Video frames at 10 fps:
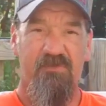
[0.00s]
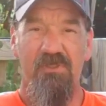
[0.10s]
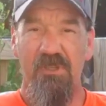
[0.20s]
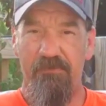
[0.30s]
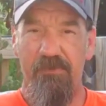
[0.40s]

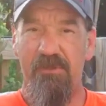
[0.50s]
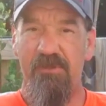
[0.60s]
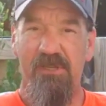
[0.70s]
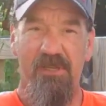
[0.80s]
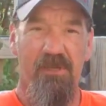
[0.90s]
If you can
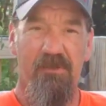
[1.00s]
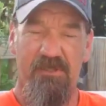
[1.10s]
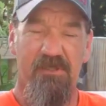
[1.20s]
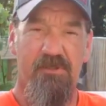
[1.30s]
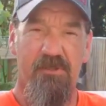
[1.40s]
tell,
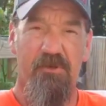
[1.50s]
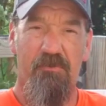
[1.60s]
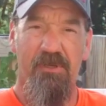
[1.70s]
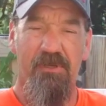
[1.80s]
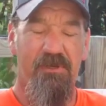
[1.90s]
it's a little
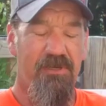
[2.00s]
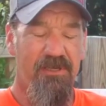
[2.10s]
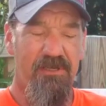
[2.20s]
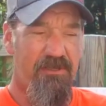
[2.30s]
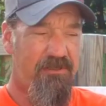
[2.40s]
windy
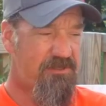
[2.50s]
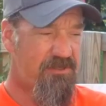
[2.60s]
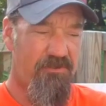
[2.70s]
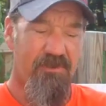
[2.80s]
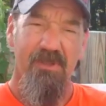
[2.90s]
right here,
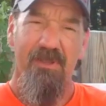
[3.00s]
so